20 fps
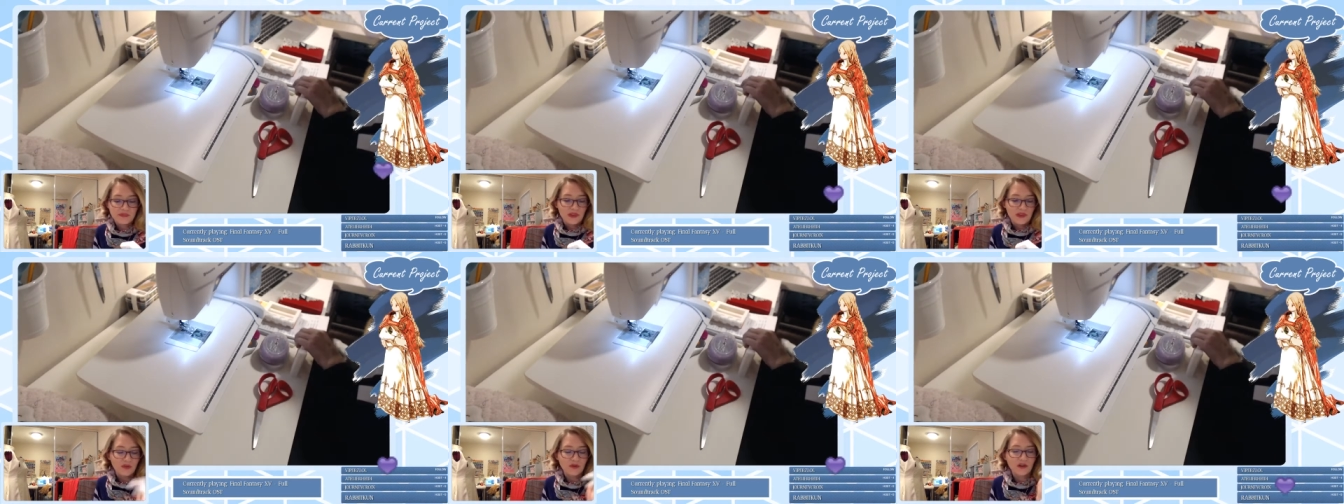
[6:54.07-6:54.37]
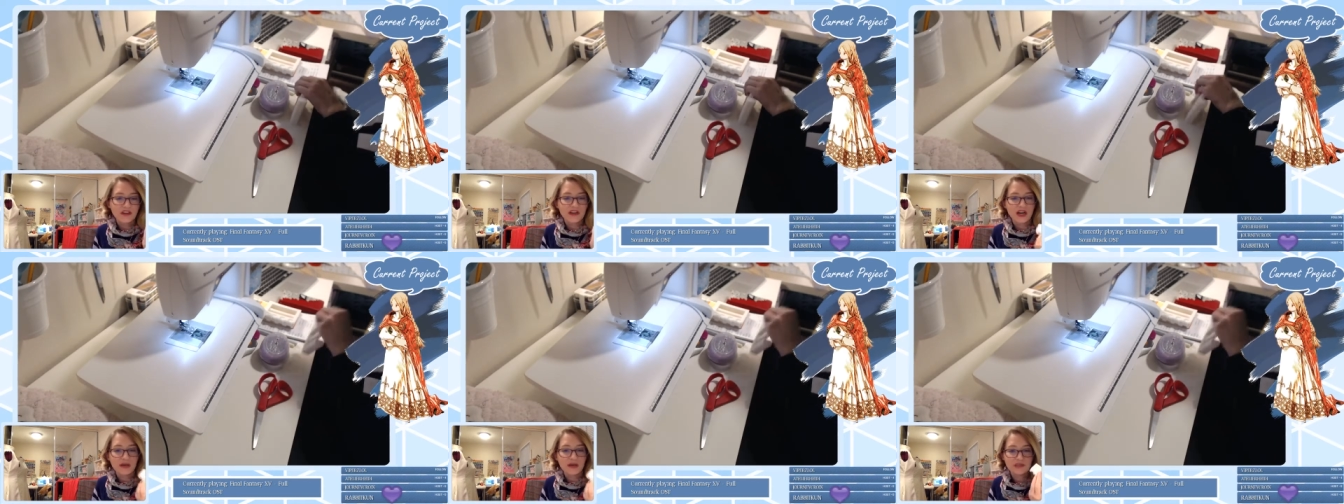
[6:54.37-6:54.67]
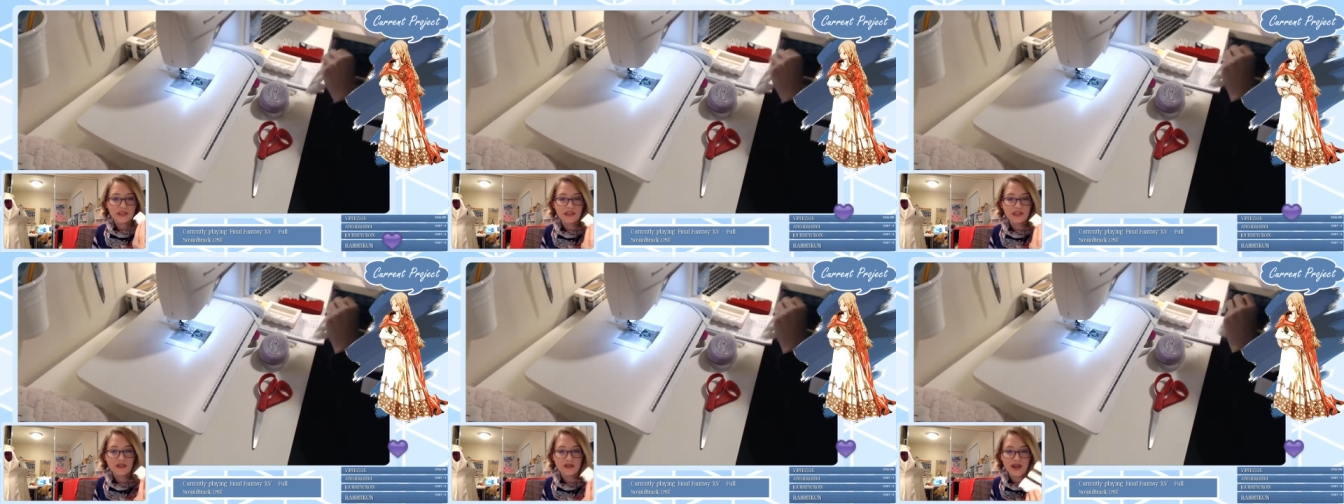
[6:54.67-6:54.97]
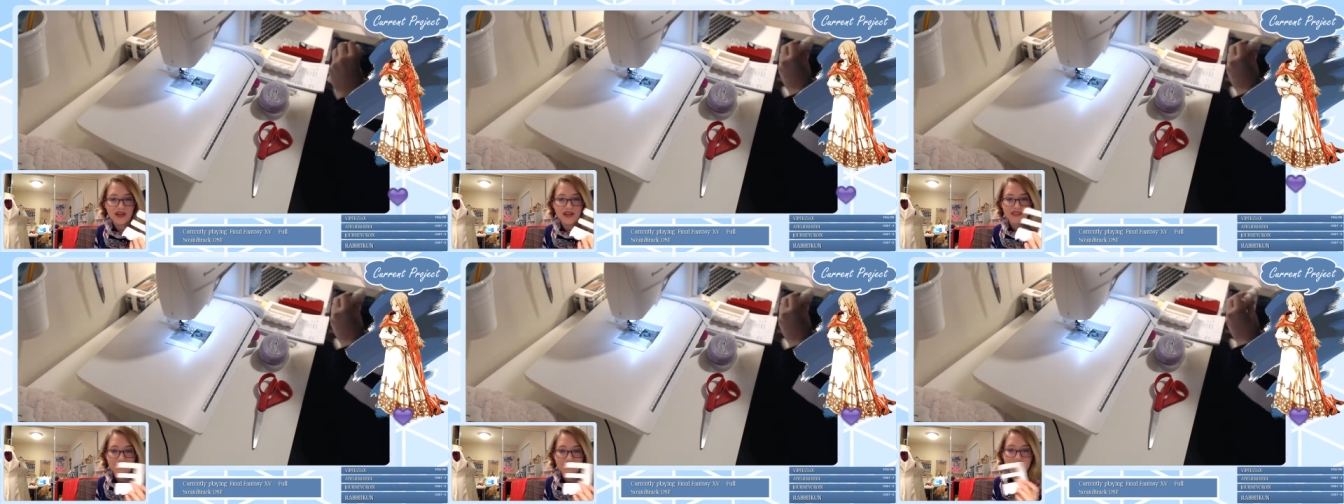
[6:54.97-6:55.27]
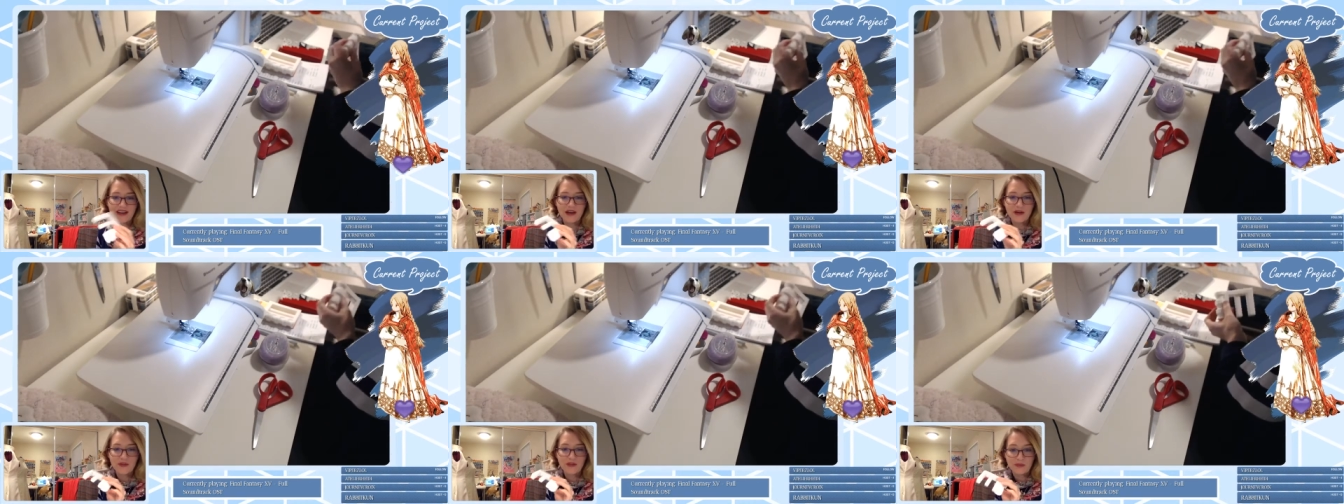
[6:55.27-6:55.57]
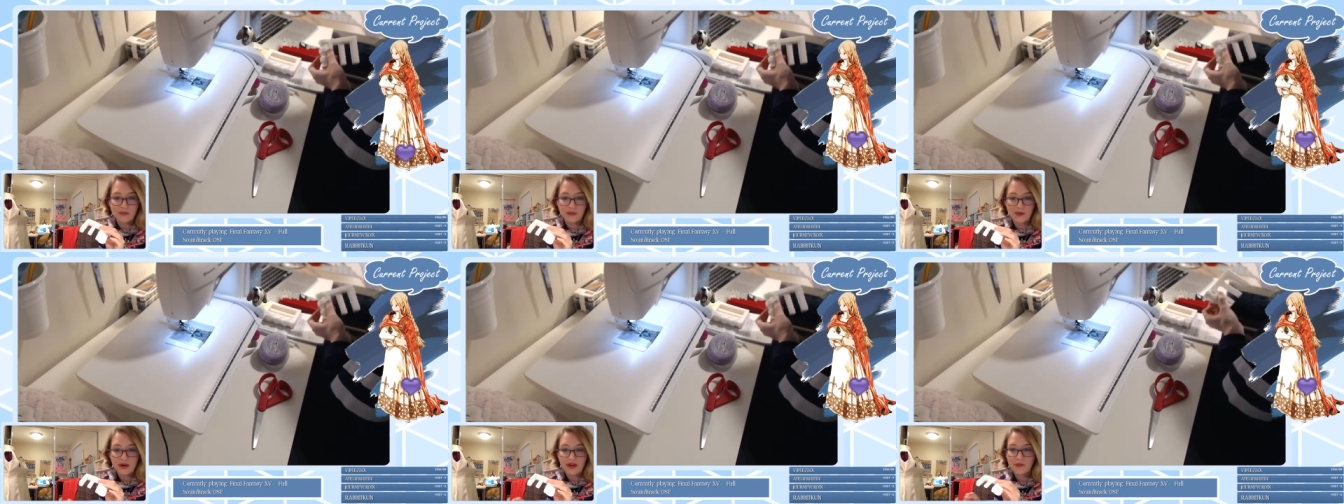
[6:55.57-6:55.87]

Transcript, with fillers: wanted to update you guys on how the print